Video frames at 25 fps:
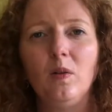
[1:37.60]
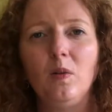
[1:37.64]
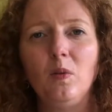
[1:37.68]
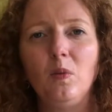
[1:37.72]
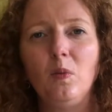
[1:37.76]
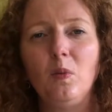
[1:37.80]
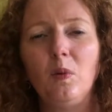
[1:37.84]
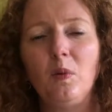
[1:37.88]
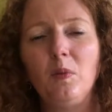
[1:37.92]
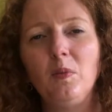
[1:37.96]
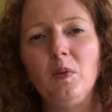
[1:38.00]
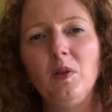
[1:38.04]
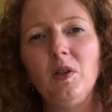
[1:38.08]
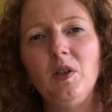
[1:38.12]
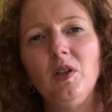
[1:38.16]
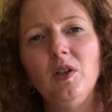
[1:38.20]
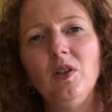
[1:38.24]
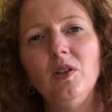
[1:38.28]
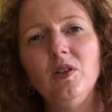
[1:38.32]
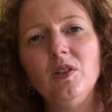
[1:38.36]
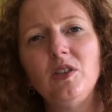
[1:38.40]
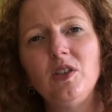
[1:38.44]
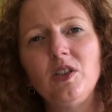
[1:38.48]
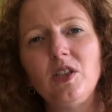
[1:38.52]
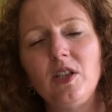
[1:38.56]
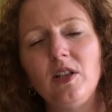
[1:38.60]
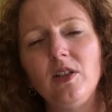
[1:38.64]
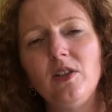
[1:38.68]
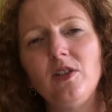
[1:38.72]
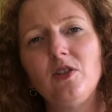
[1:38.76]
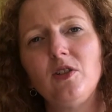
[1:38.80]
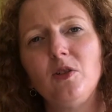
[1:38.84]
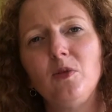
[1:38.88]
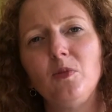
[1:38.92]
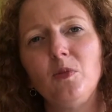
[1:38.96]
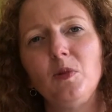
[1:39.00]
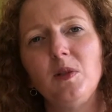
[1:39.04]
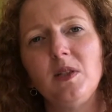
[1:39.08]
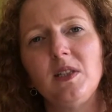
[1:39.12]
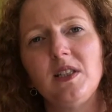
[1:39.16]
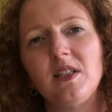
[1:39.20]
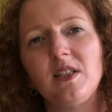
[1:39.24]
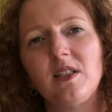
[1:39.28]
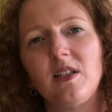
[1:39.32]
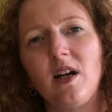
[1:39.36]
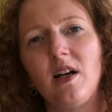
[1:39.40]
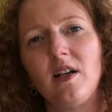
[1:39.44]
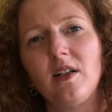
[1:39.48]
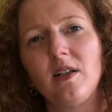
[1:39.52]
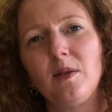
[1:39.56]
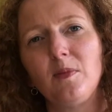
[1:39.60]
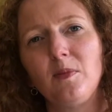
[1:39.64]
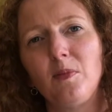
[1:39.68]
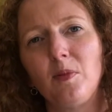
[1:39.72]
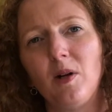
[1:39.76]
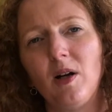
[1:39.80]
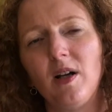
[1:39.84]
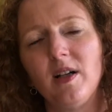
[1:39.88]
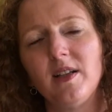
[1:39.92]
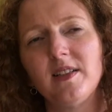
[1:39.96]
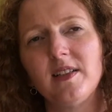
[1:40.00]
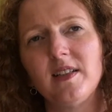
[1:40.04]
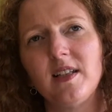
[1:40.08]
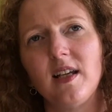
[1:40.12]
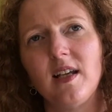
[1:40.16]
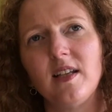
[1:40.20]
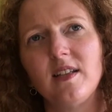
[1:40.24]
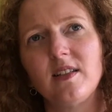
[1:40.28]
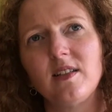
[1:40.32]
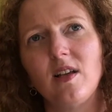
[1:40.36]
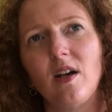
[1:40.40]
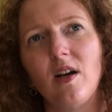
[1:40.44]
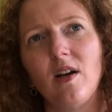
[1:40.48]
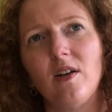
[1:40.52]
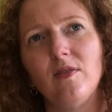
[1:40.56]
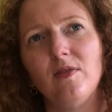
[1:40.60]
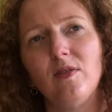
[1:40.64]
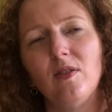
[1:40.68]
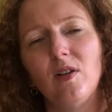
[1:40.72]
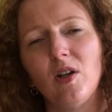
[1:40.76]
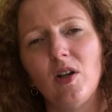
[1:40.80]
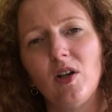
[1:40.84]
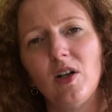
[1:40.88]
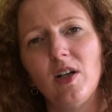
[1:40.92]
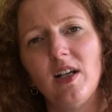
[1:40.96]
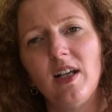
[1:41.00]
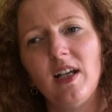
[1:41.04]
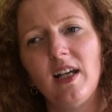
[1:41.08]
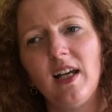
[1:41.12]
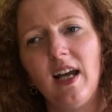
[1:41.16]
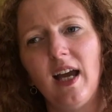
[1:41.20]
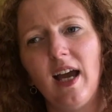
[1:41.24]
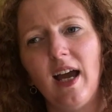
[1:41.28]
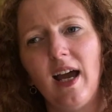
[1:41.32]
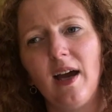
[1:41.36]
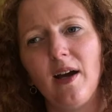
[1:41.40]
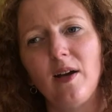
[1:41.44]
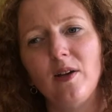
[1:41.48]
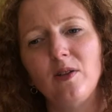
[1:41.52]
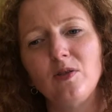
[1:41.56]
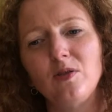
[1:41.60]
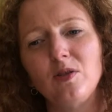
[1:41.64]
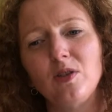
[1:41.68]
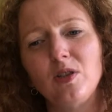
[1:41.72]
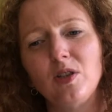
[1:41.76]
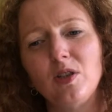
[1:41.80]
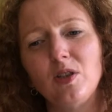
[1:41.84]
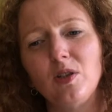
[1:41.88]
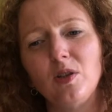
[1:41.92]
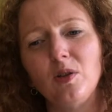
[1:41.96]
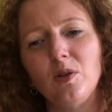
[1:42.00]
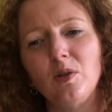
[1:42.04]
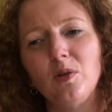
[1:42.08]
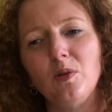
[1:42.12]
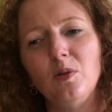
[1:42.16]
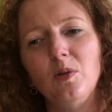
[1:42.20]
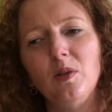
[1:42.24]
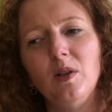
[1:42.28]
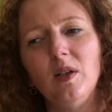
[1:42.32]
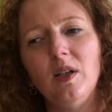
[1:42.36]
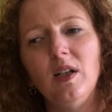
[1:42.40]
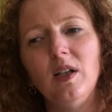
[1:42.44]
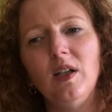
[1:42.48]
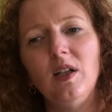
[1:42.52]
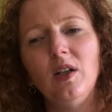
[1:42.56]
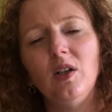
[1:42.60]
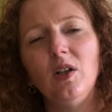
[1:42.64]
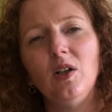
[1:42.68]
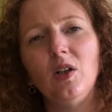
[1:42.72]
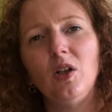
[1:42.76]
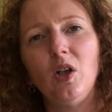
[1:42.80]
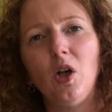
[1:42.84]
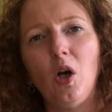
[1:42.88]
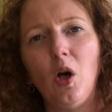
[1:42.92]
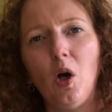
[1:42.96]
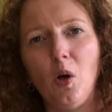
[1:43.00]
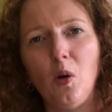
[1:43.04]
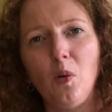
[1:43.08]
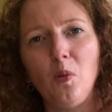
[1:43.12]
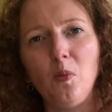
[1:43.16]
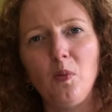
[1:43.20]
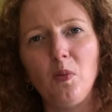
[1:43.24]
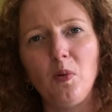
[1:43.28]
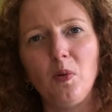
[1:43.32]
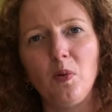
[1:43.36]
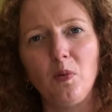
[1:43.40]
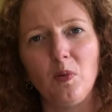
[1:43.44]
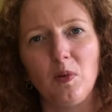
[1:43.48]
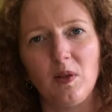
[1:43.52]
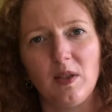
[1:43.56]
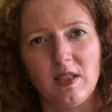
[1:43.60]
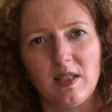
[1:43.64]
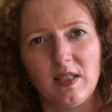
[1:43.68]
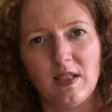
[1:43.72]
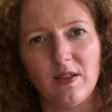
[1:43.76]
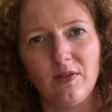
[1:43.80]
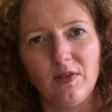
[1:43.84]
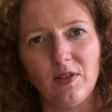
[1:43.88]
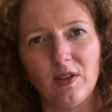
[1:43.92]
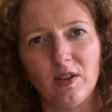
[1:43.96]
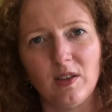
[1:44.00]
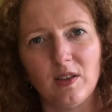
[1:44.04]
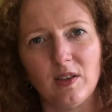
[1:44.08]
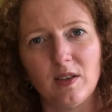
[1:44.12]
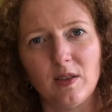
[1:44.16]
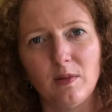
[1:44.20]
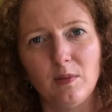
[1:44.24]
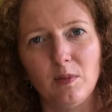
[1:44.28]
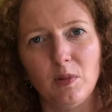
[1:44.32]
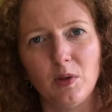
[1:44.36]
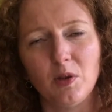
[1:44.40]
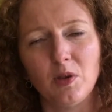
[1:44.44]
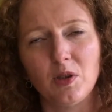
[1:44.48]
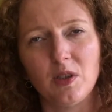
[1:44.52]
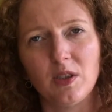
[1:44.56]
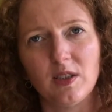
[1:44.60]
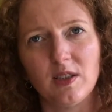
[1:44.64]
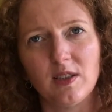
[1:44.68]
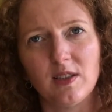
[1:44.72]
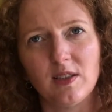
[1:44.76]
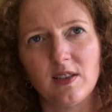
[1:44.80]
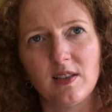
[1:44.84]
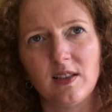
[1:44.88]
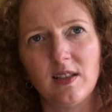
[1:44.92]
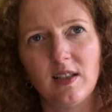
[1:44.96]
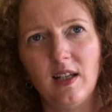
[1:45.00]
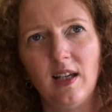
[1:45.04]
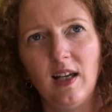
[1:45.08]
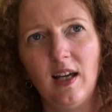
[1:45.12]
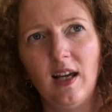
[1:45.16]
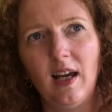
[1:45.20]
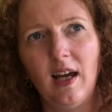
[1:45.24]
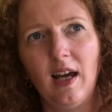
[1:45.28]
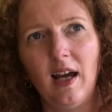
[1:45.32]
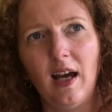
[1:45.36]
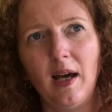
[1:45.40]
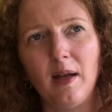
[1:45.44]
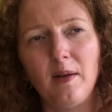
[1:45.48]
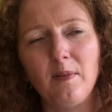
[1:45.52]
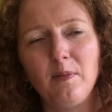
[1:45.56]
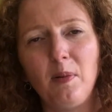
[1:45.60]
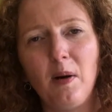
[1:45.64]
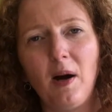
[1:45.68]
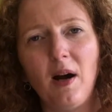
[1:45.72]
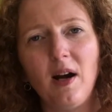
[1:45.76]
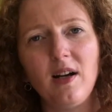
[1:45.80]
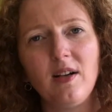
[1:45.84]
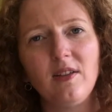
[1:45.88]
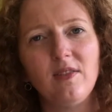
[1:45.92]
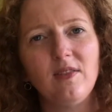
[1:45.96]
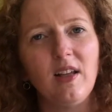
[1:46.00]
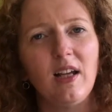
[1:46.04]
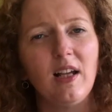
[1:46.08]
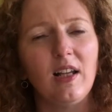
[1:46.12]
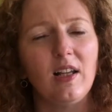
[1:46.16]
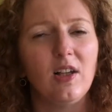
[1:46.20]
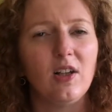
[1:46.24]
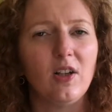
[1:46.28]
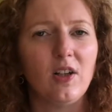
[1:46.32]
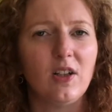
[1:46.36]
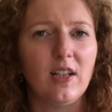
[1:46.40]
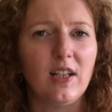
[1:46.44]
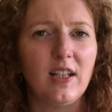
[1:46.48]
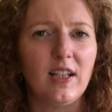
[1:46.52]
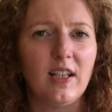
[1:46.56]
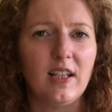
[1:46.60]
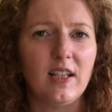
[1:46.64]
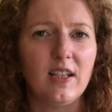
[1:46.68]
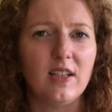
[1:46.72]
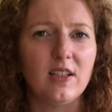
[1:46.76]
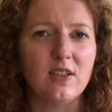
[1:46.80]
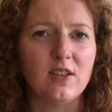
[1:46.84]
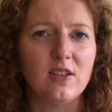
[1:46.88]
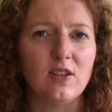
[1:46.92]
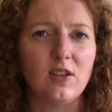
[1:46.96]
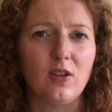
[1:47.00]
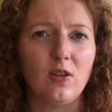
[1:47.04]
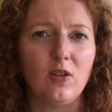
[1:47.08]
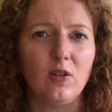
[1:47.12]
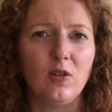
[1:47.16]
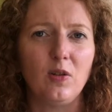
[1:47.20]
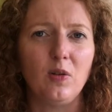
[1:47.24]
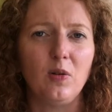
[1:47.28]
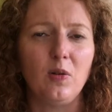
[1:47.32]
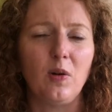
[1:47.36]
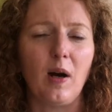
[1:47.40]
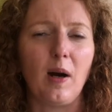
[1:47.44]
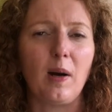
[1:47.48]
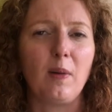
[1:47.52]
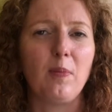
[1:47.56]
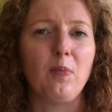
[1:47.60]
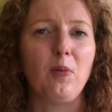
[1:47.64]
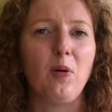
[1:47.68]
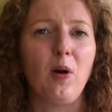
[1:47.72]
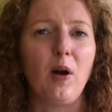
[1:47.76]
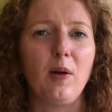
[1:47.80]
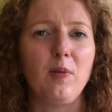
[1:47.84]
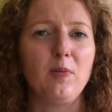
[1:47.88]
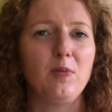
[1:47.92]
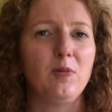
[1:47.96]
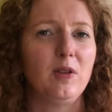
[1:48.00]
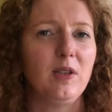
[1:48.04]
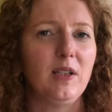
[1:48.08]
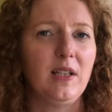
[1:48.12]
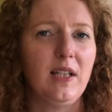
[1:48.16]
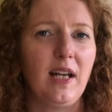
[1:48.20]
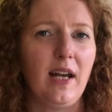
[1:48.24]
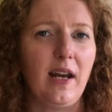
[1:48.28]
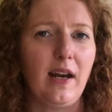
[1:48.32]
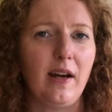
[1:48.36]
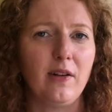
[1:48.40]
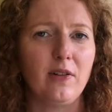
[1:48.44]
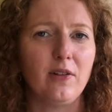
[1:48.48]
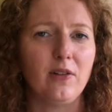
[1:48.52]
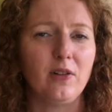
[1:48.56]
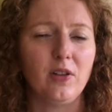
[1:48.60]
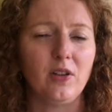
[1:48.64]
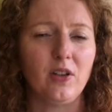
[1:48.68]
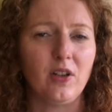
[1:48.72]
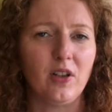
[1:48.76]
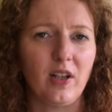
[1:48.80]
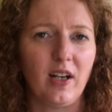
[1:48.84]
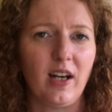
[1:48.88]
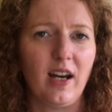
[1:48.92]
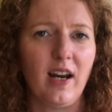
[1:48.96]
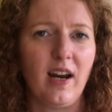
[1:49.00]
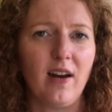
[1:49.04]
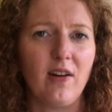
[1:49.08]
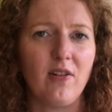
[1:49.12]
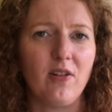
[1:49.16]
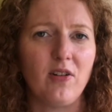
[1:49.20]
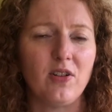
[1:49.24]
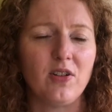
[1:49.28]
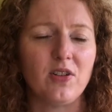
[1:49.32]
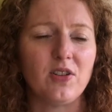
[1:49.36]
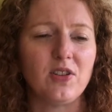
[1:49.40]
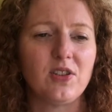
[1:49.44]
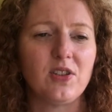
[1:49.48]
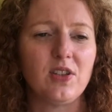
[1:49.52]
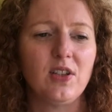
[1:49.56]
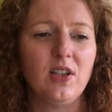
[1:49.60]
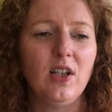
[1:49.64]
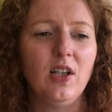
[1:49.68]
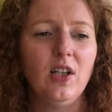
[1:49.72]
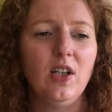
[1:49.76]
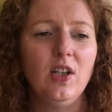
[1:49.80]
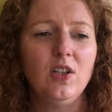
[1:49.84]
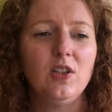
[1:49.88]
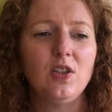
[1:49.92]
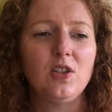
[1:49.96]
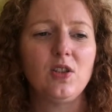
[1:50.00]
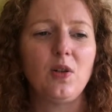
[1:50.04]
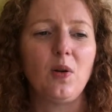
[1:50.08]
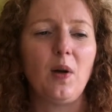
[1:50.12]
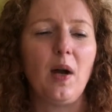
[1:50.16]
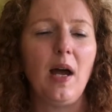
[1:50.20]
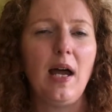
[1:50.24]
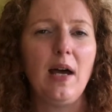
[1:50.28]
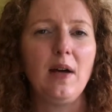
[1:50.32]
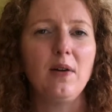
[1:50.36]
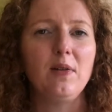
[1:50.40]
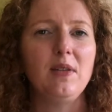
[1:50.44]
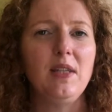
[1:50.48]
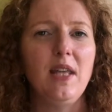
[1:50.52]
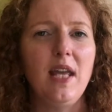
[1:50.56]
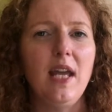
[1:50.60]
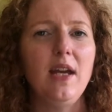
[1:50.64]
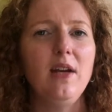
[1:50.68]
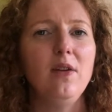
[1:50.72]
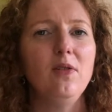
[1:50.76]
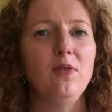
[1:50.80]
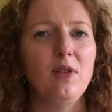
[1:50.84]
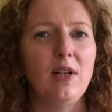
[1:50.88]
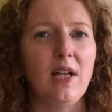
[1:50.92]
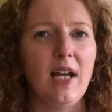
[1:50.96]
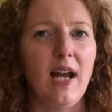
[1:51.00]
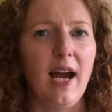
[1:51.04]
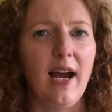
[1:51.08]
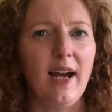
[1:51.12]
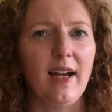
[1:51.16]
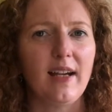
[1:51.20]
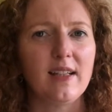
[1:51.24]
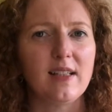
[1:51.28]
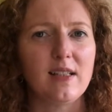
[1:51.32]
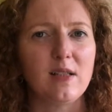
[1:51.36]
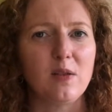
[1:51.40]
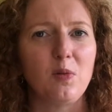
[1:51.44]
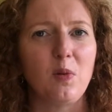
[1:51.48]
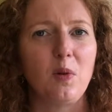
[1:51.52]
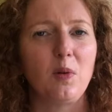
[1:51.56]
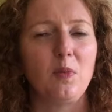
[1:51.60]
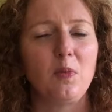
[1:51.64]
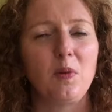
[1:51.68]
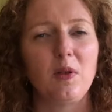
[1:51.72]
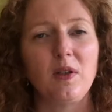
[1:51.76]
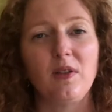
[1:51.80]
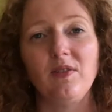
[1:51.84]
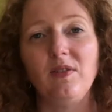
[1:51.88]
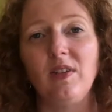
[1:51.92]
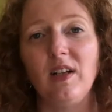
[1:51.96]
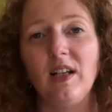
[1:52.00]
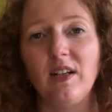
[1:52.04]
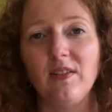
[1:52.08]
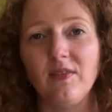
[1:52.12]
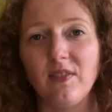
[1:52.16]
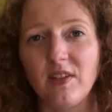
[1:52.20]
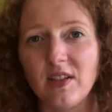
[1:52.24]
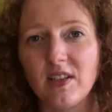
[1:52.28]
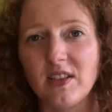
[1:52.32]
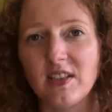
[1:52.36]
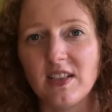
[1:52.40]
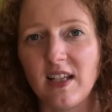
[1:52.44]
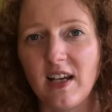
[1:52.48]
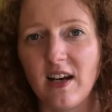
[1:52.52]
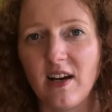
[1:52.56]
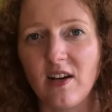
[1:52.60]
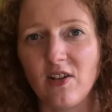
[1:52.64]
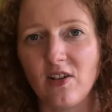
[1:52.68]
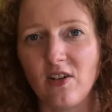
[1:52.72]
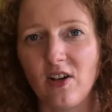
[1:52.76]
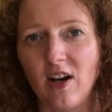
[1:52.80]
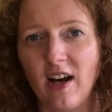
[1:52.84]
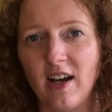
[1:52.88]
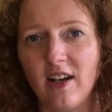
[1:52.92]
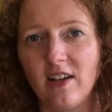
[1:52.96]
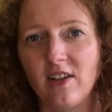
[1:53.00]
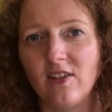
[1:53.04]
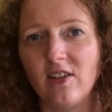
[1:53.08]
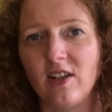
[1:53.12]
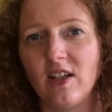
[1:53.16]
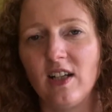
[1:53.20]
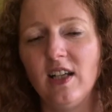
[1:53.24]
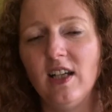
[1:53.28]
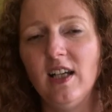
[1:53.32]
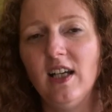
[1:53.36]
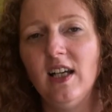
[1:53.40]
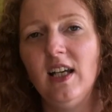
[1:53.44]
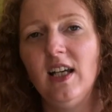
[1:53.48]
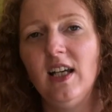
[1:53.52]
When we're young children, we start the process of learning how to cope with difficult emotions. And part of that learning is through our primary carer or carers. So how they react when we're feeling very scared or angry,